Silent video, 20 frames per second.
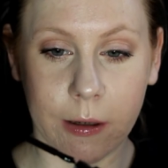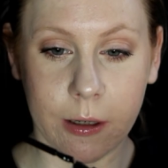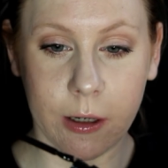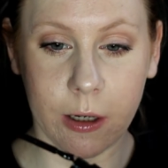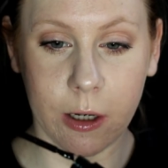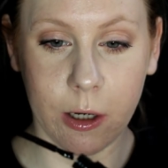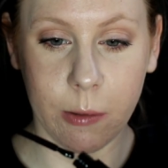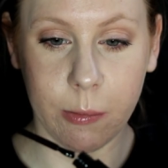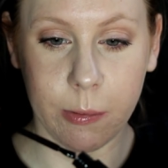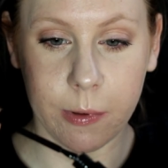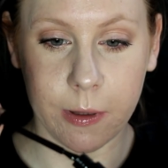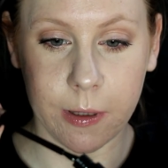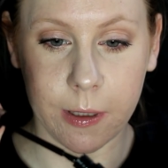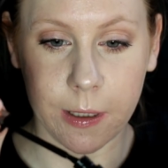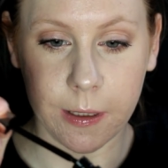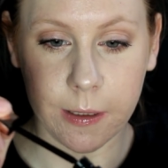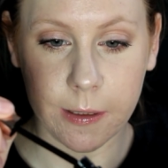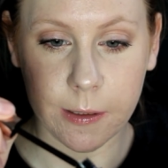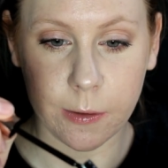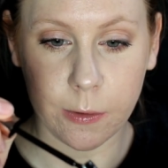I'm gonna
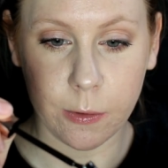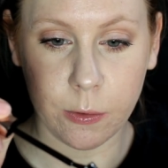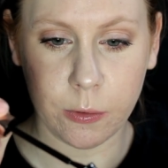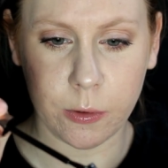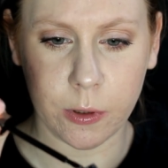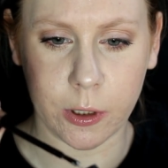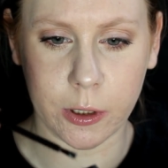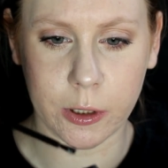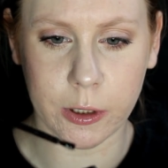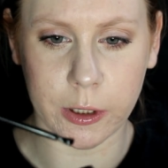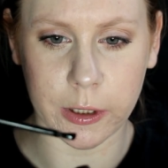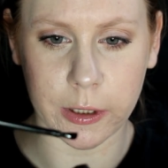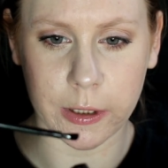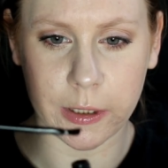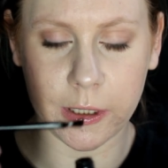open this. Oh gosh,